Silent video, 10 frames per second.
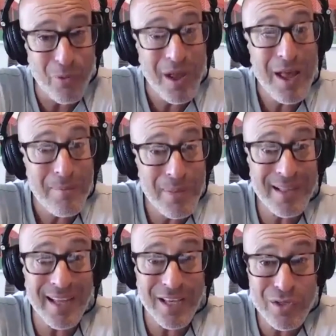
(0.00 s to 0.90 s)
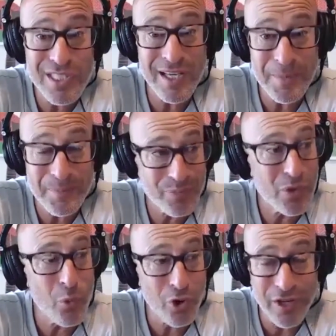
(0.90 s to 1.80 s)
been been like you say
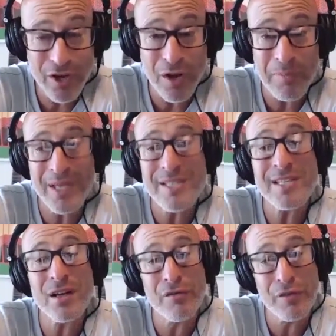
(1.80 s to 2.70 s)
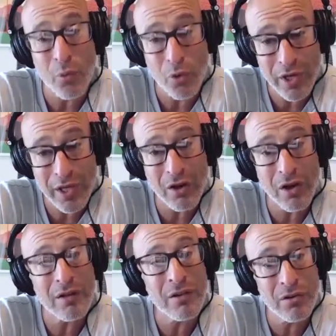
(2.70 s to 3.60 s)
working on myself and working
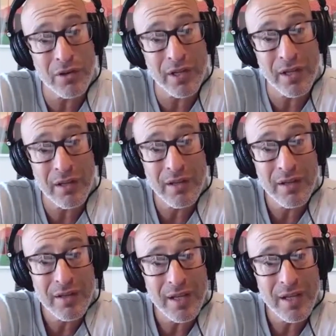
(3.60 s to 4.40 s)
on learning